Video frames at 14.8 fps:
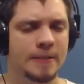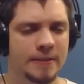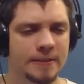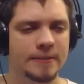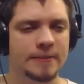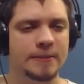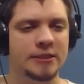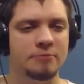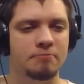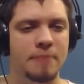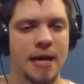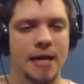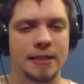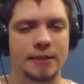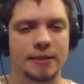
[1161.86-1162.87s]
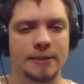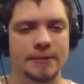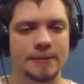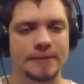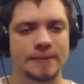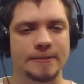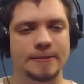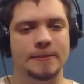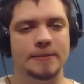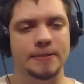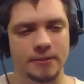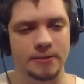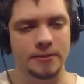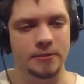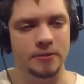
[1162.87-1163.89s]
Smacked.
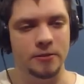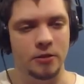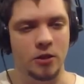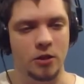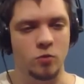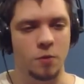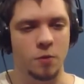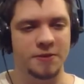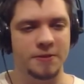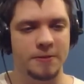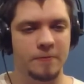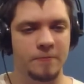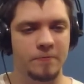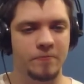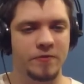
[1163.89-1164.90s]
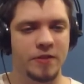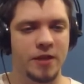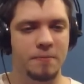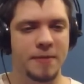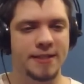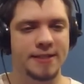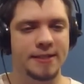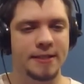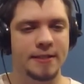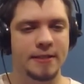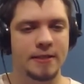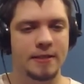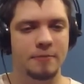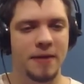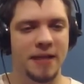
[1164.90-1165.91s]
Oh, whoops. I missed.
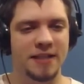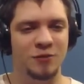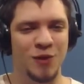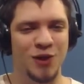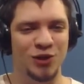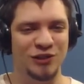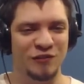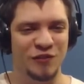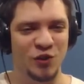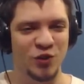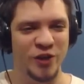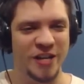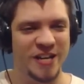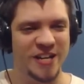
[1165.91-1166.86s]
But we got the fury.